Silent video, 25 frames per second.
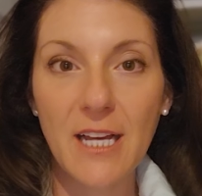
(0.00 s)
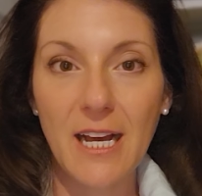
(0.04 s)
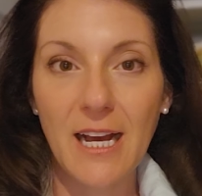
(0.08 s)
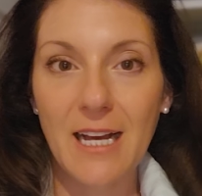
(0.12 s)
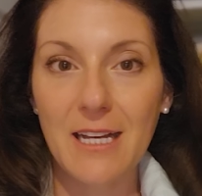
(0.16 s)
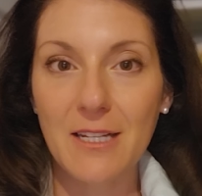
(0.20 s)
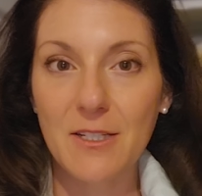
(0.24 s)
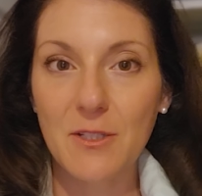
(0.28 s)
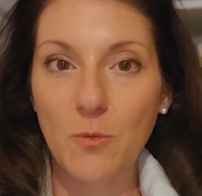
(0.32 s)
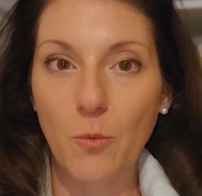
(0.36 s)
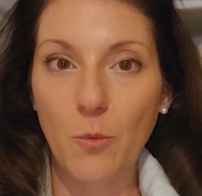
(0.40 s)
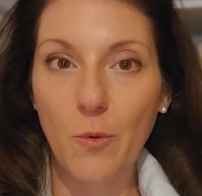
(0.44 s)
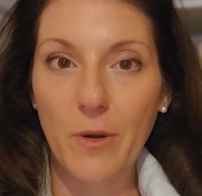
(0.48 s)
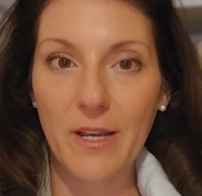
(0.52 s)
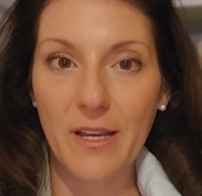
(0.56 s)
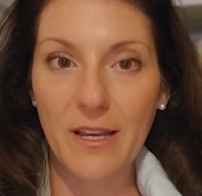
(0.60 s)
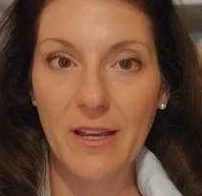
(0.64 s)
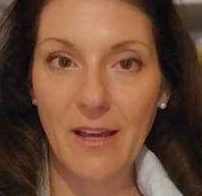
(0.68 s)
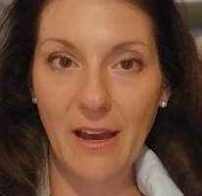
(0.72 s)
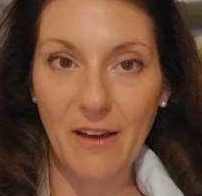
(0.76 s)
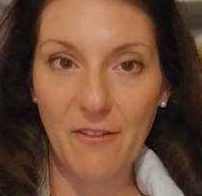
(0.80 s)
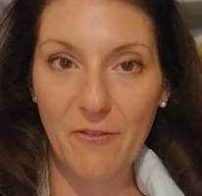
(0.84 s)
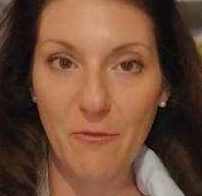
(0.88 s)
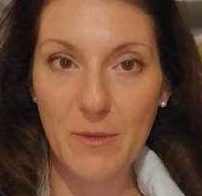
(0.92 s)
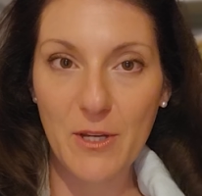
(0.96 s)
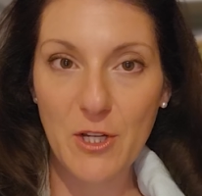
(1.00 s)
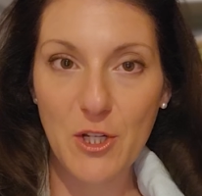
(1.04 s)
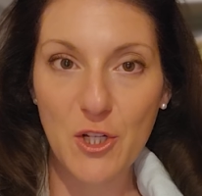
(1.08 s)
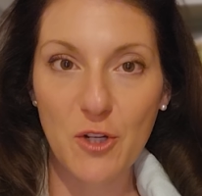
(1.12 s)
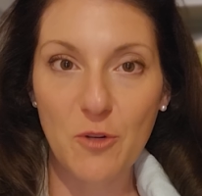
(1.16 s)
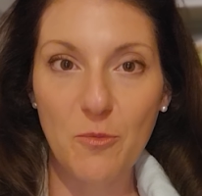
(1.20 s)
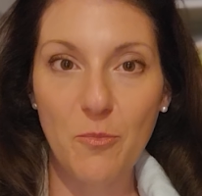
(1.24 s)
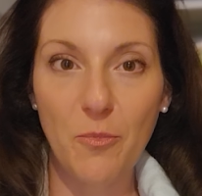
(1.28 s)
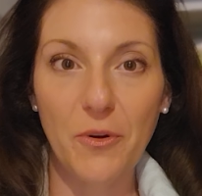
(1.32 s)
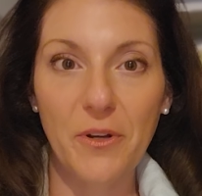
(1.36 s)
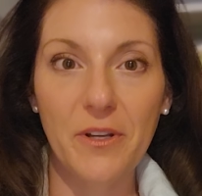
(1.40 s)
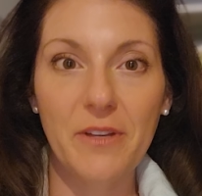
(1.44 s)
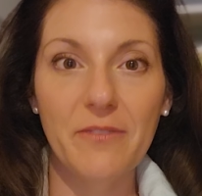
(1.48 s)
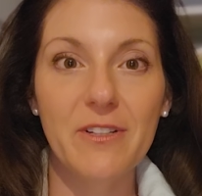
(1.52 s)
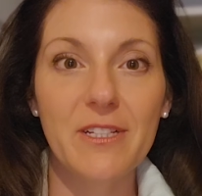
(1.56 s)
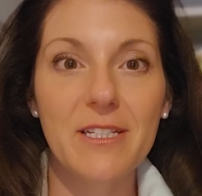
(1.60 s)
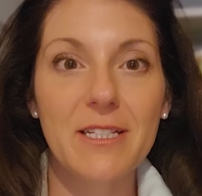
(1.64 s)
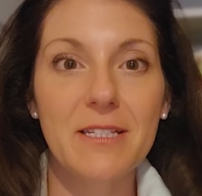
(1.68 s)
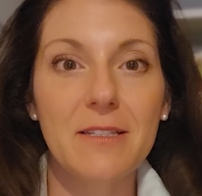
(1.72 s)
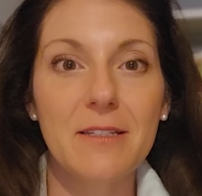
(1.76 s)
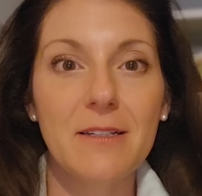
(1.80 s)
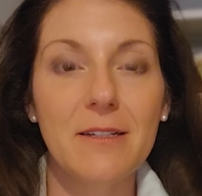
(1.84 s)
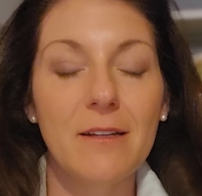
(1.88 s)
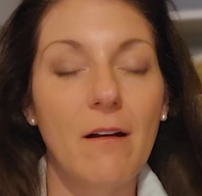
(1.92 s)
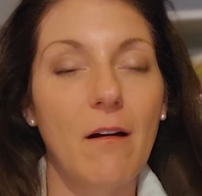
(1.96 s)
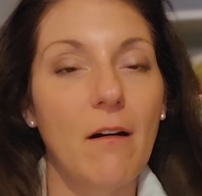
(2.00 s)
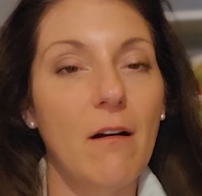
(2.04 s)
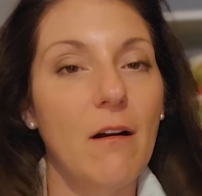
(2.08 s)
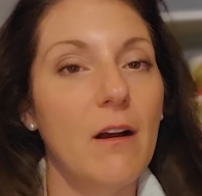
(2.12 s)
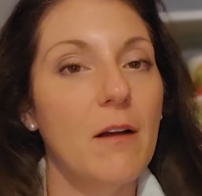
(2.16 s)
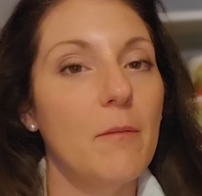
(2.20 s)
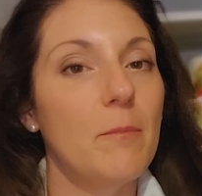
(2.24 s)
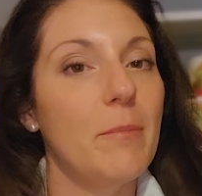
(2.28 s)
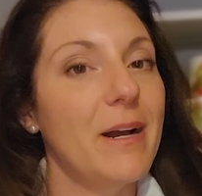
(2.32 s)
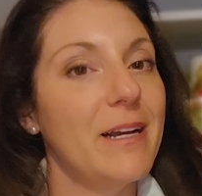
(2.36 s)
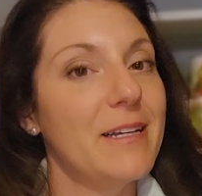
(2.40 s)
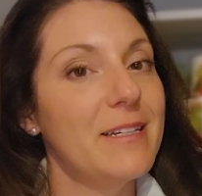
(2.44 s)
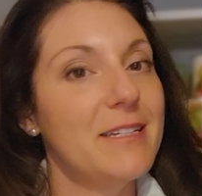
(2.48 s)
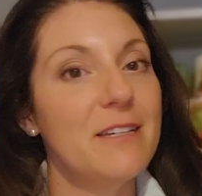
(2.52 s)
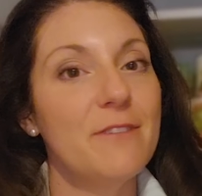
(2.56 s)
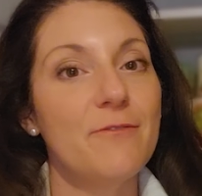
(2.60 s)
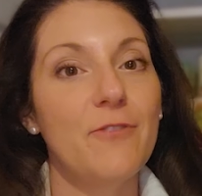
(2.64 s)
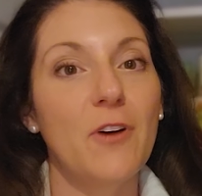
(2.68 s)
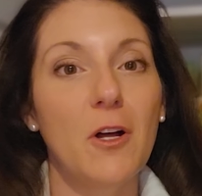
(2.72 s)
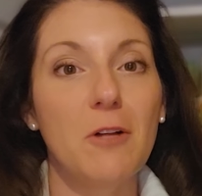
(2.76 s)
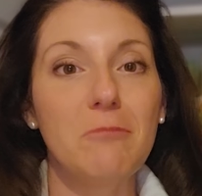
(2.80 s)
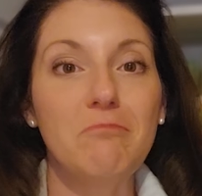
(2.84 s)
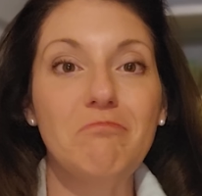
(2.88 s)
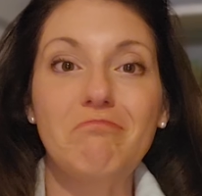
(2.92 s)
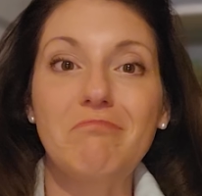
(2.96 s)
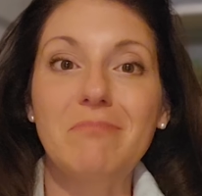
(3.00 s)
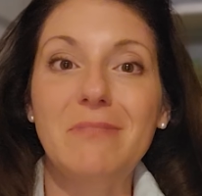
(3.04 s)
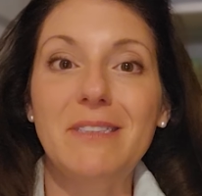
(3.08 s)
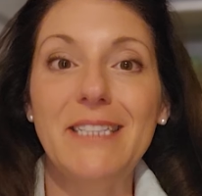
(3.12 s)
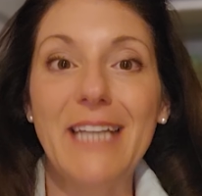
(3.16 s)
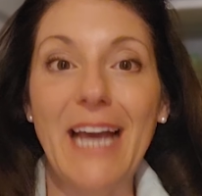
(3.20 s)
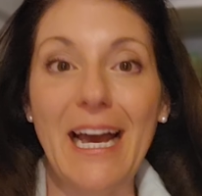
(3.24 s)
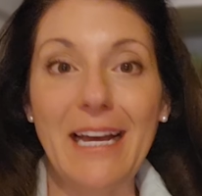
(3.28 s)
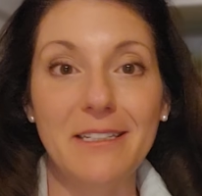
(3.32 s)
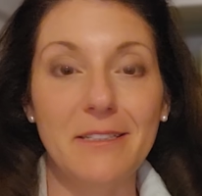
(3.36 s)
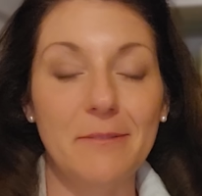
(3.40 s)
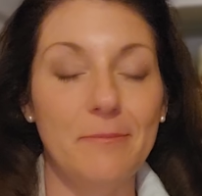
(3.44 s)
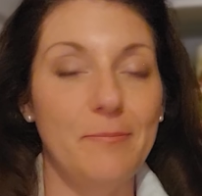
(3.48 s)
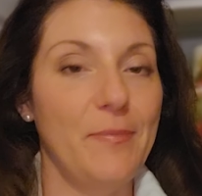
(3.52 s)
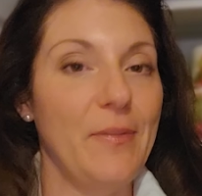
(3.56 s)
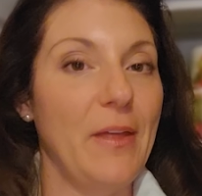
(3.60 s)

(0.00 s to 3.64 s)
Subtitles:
as we have mentioned previously, are by default dead.